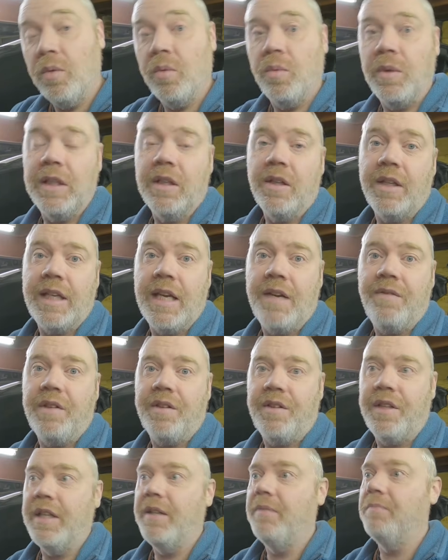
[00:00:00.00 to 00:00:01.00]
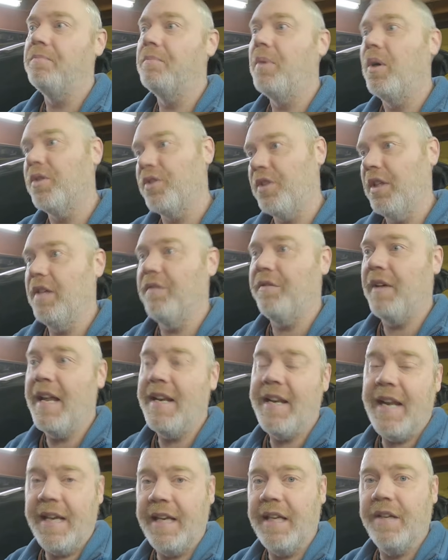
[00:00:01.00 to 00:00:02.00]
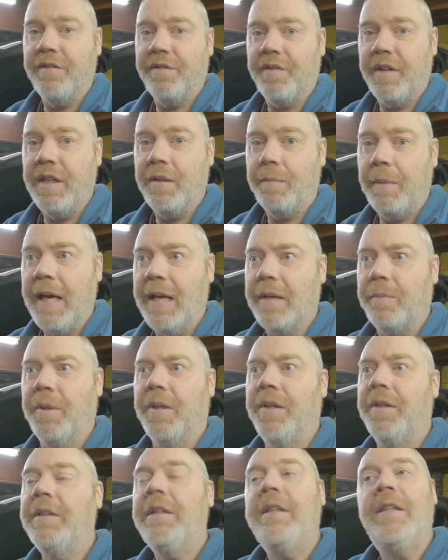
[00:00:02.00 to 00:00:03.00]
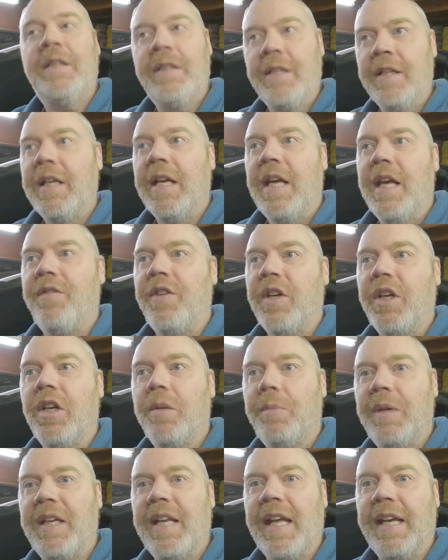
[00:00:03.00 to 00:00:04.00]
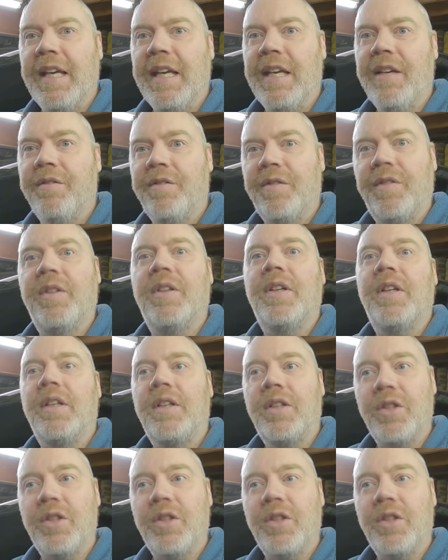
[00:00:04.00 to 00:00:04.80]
We like everything positive and negative feedback, but if you're going to be negative,